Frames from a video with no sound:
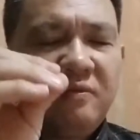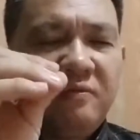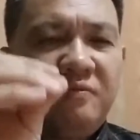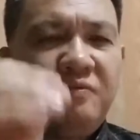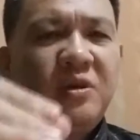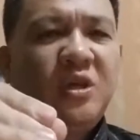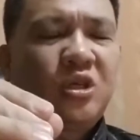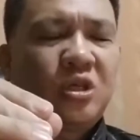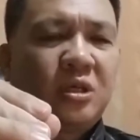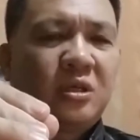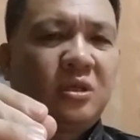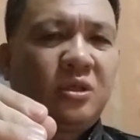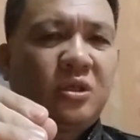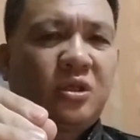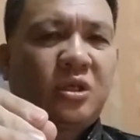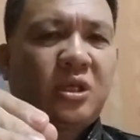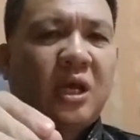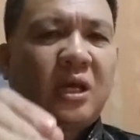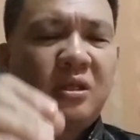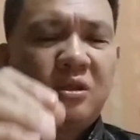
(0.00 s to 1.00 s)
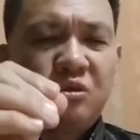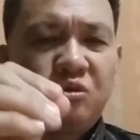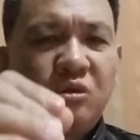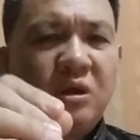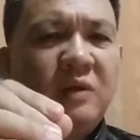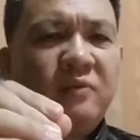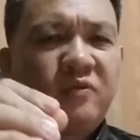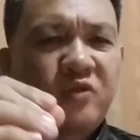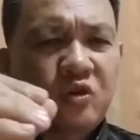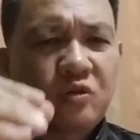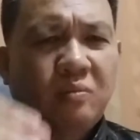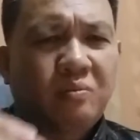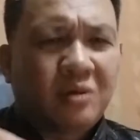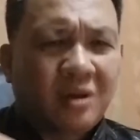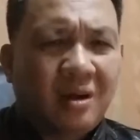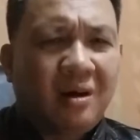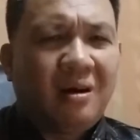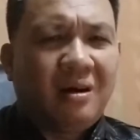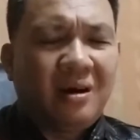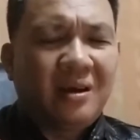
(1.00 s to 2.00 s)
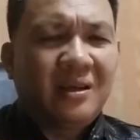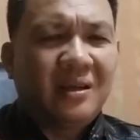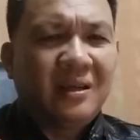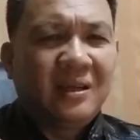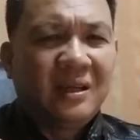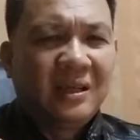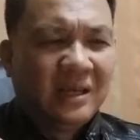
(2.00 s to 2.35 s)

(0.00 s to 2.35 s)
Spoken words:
the visions and dreams from God.